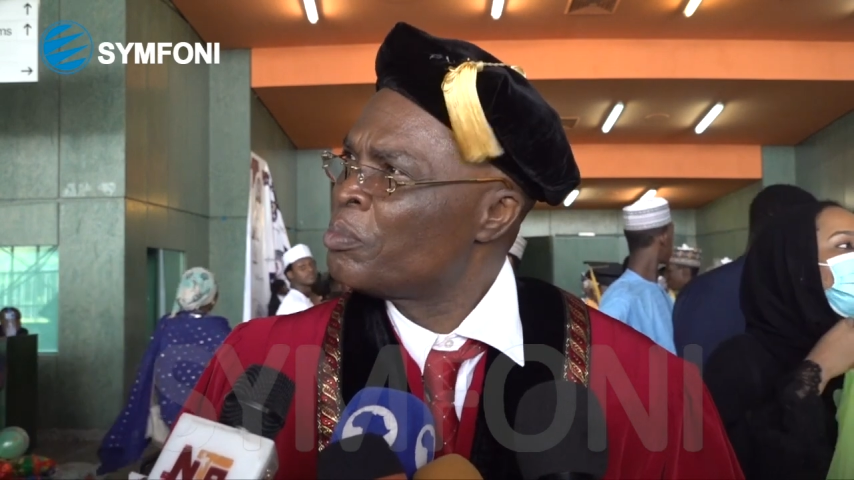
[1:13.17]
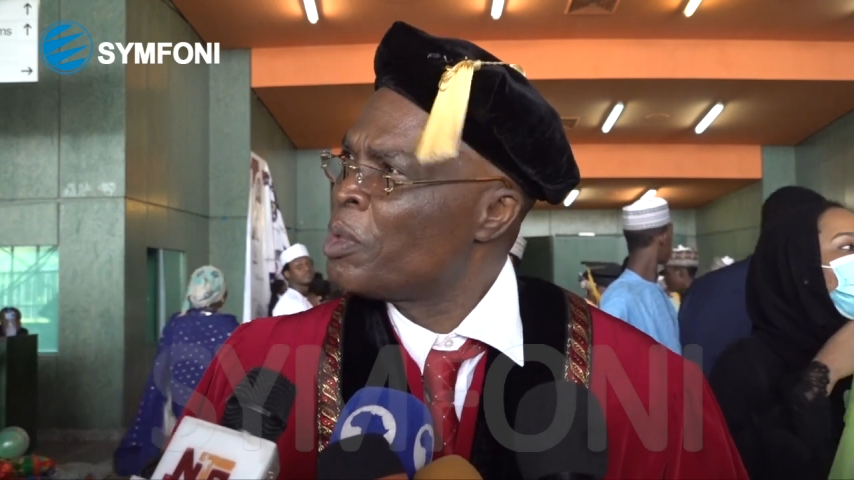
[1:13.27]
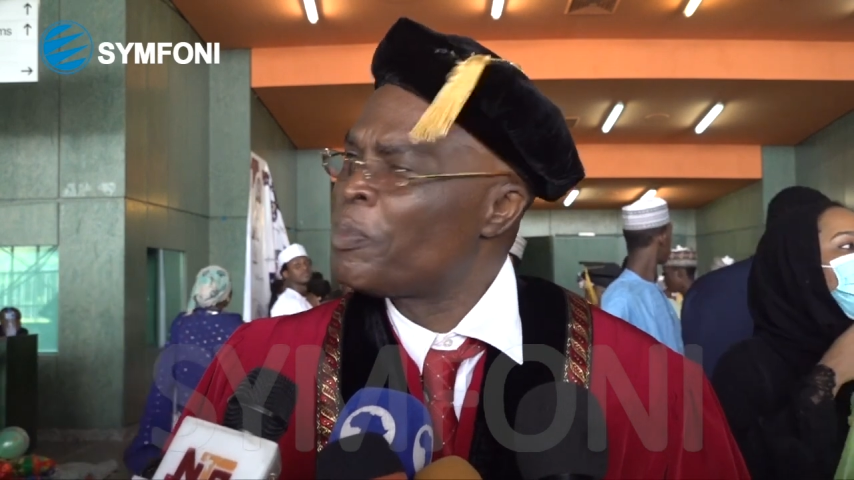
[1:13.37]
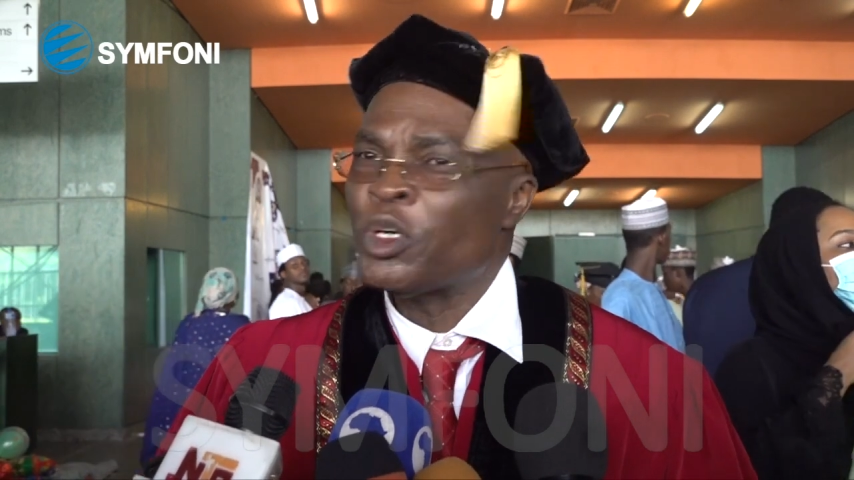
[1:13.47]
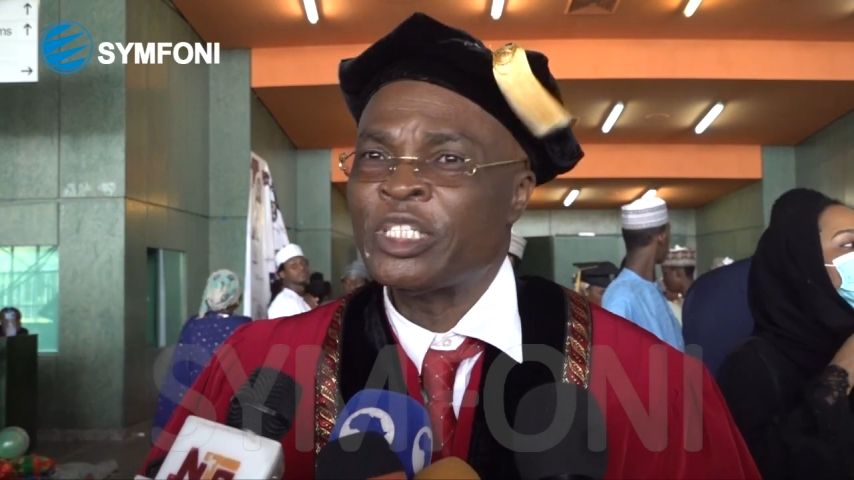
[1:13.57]

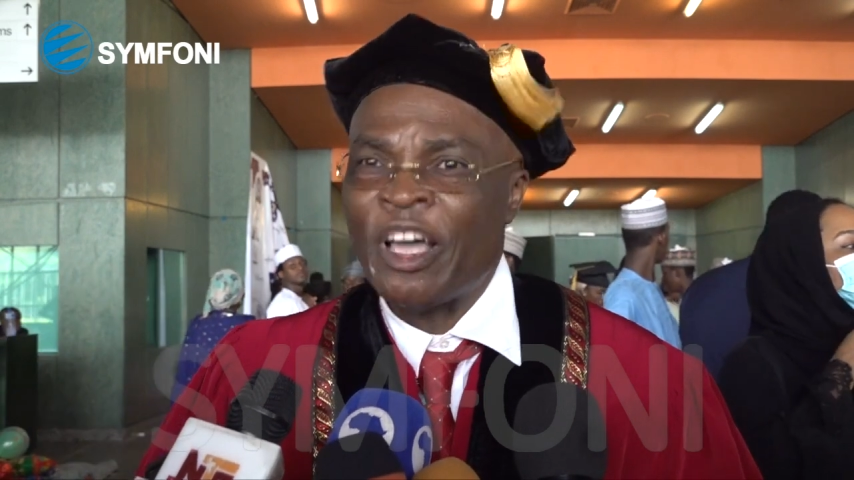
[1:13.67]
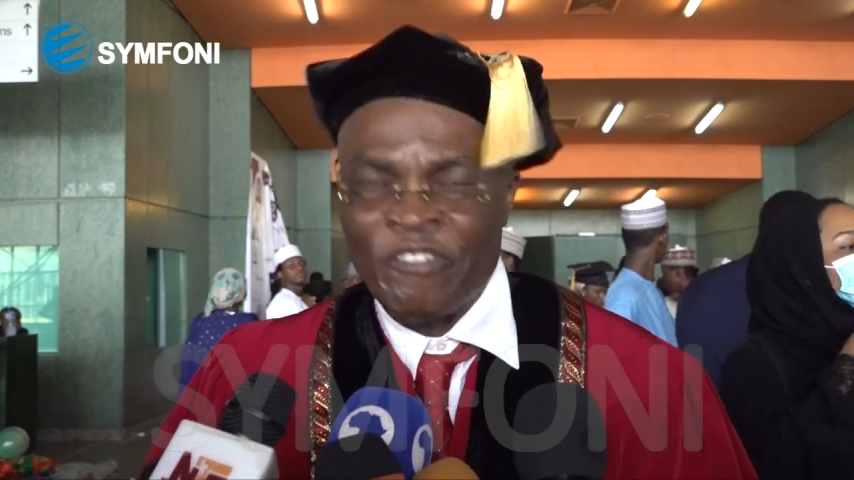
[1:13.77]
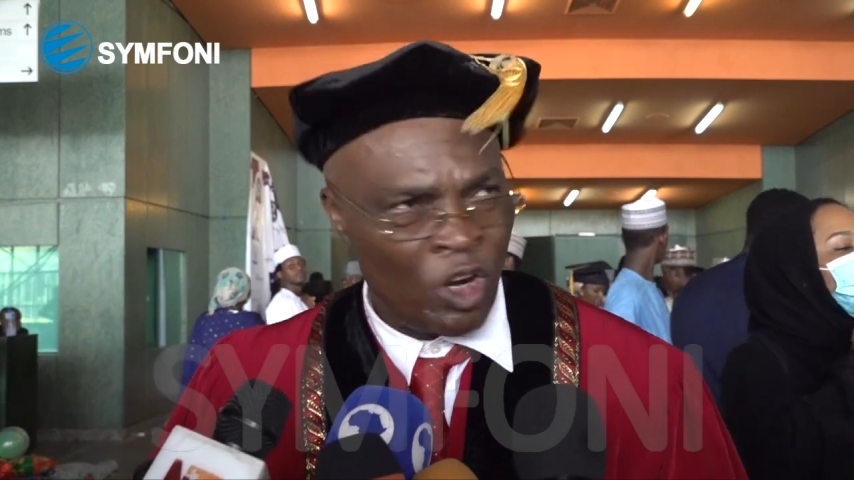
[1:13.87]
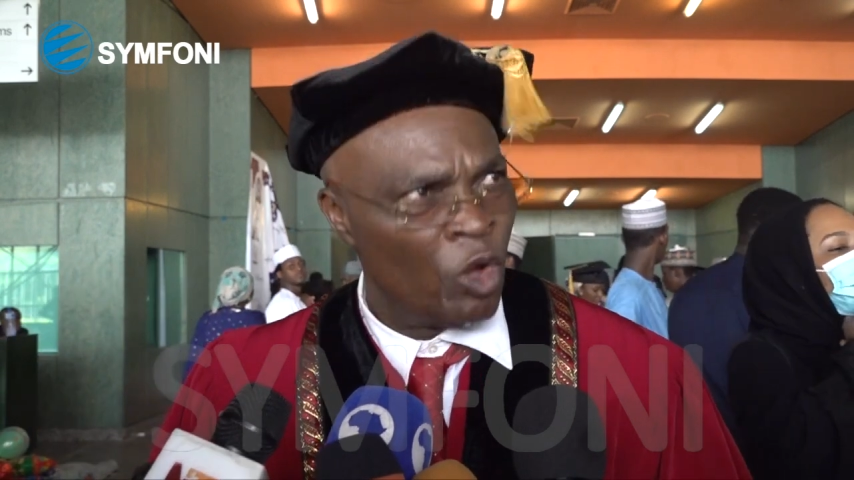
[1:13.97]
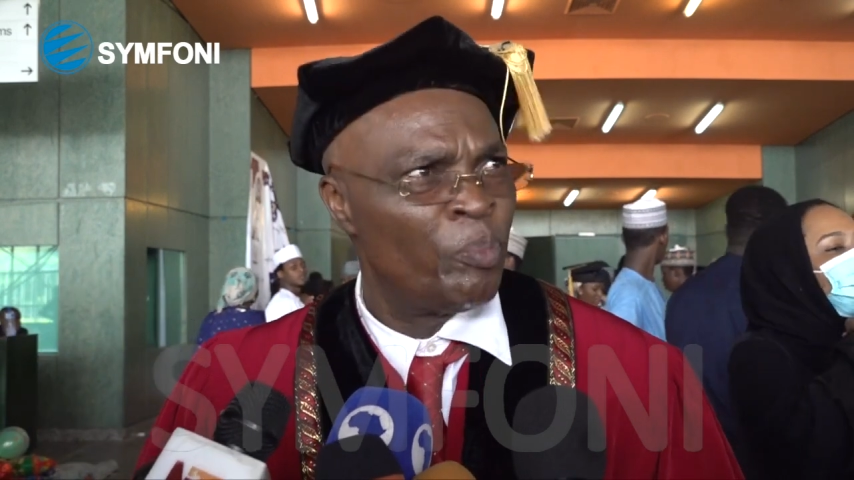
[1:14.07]
people
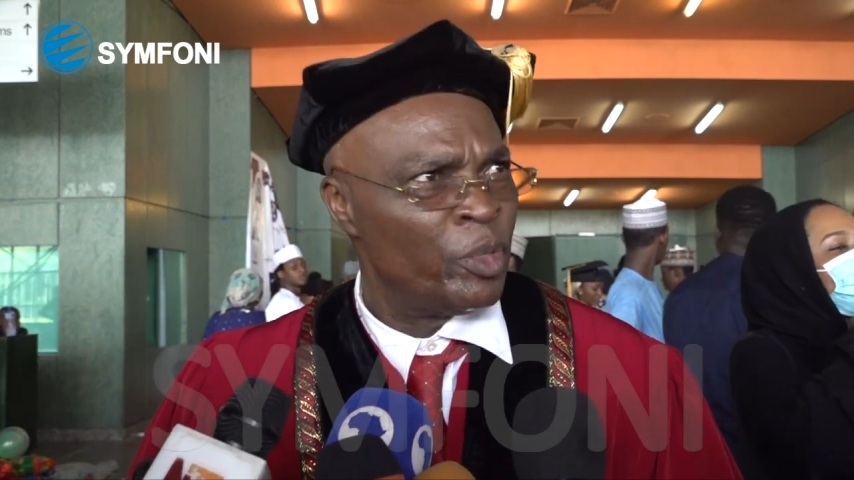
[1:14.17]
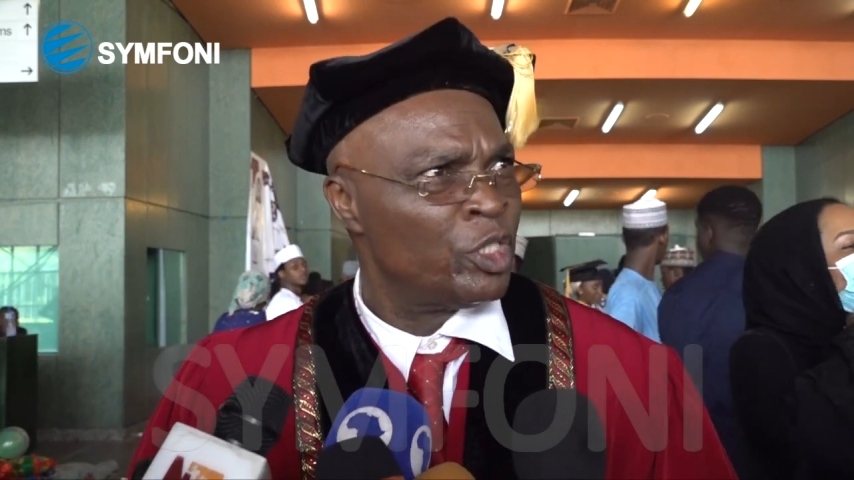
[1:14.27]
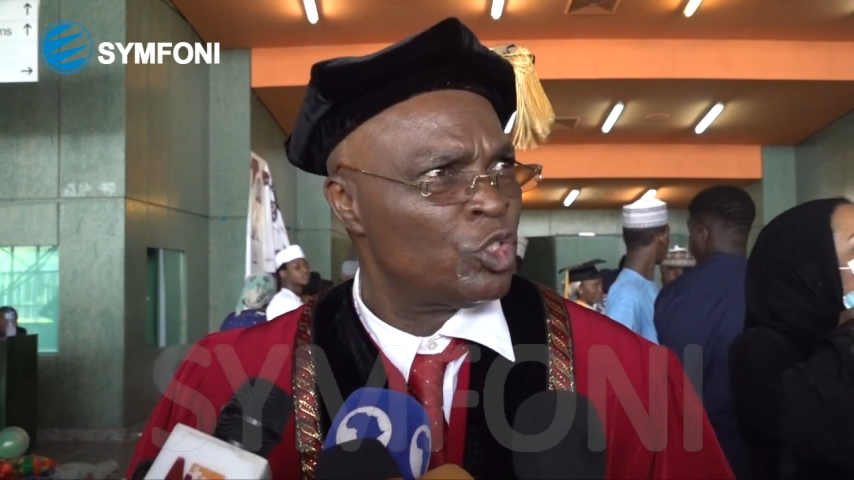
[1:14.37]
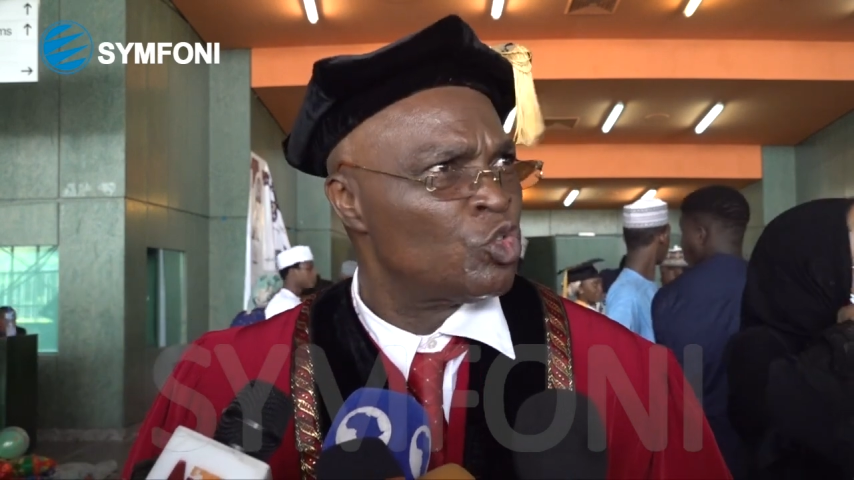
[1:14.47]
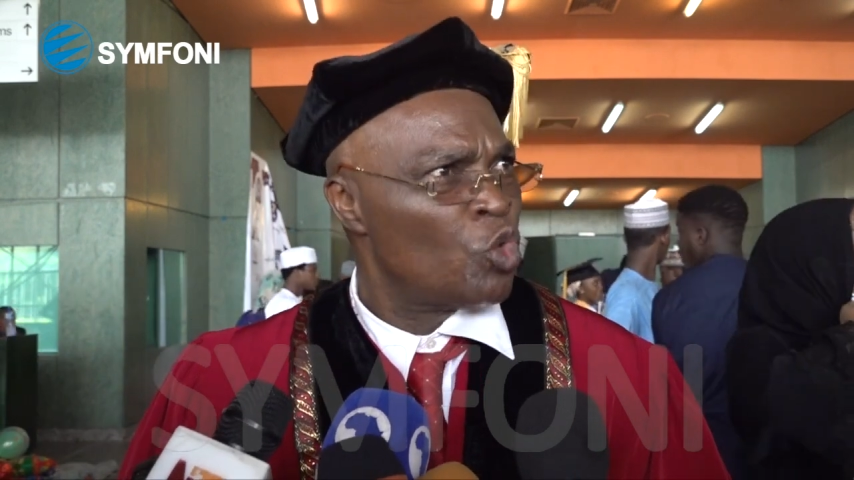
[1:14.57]
develop it
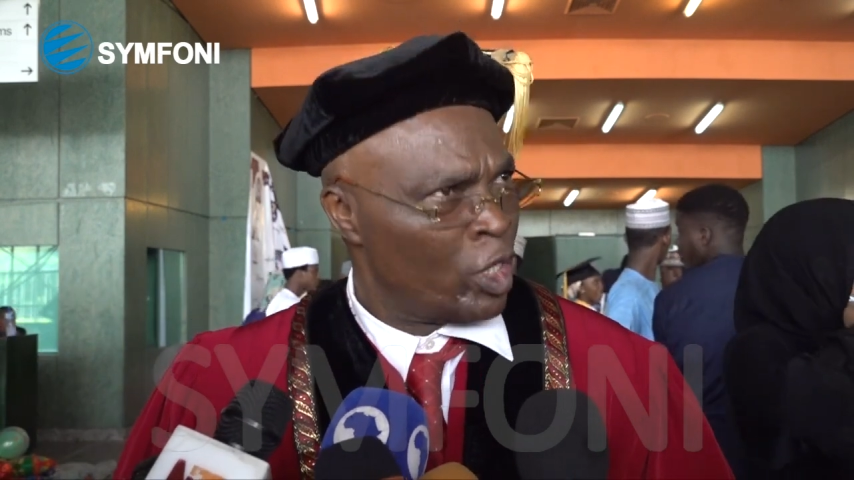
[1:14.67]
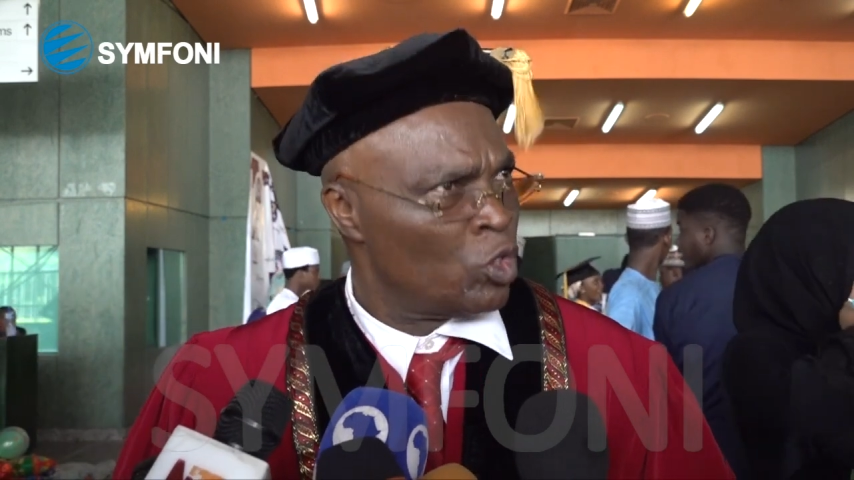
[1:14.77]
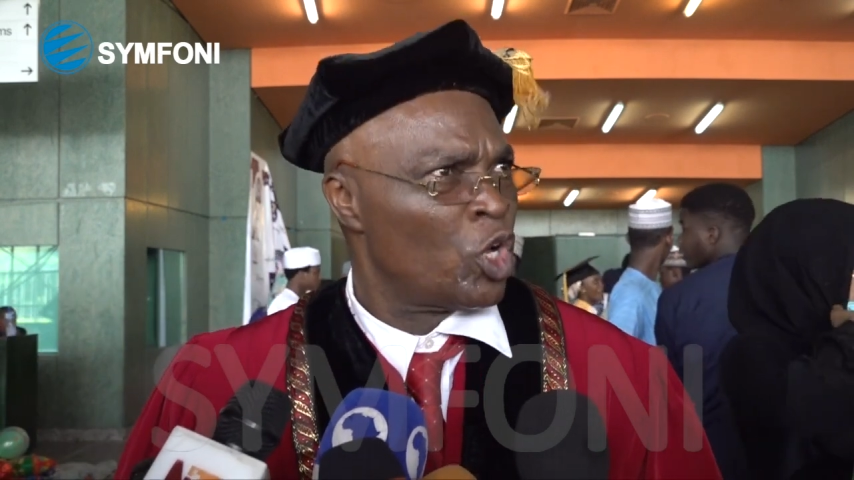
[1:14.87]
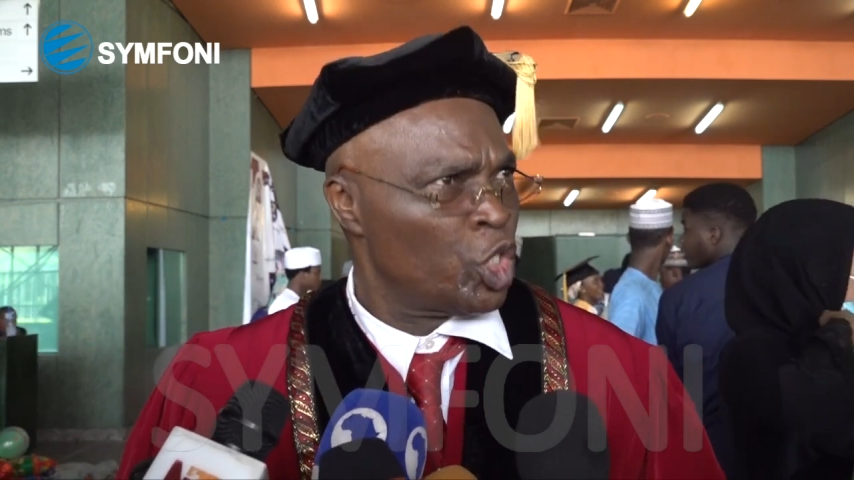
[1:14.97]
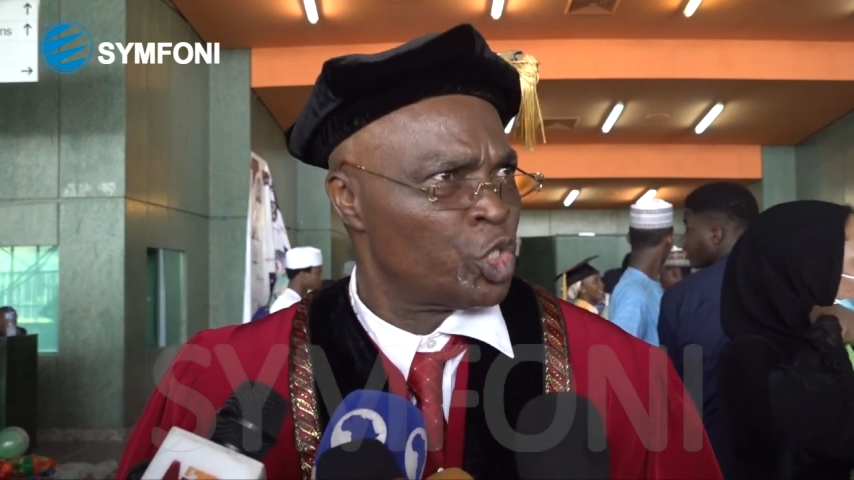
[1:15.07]
through
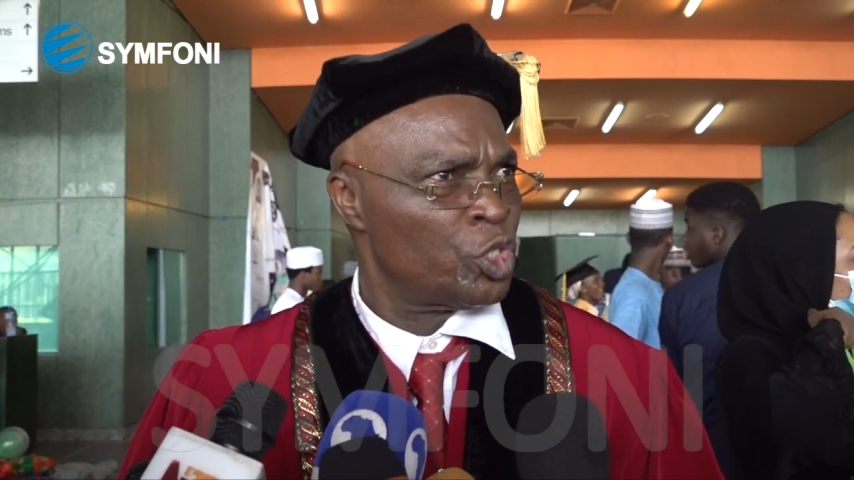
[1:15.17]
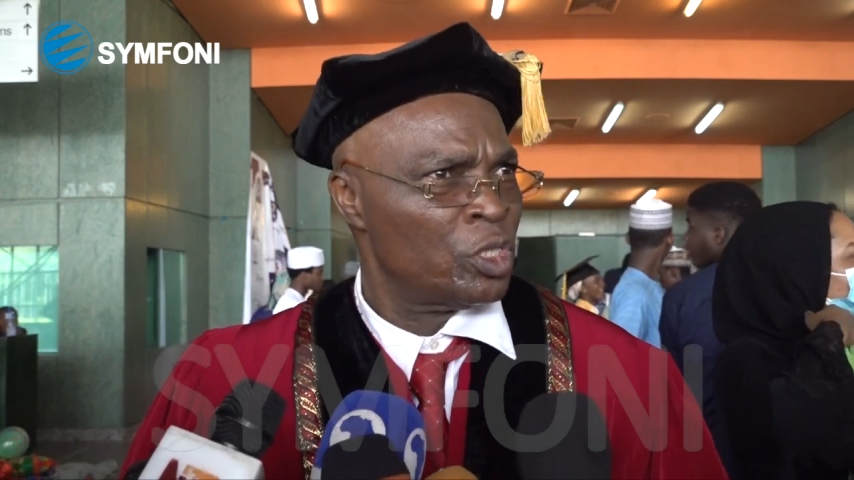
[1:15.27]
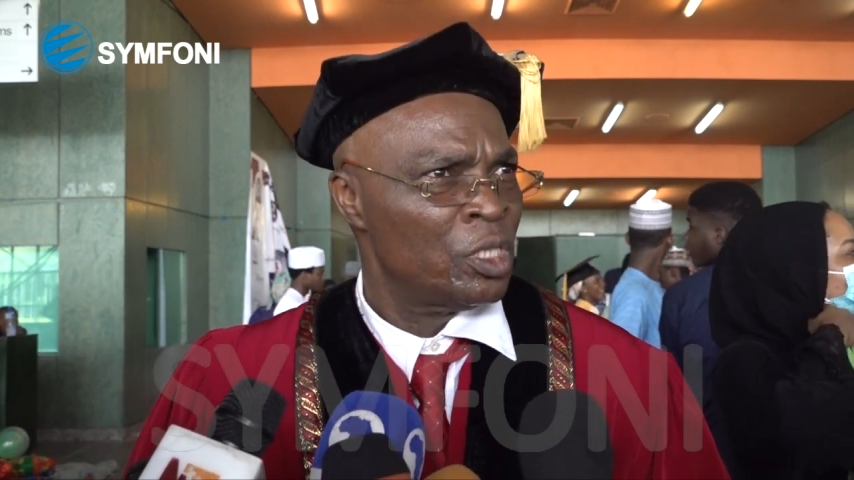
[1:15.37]
education.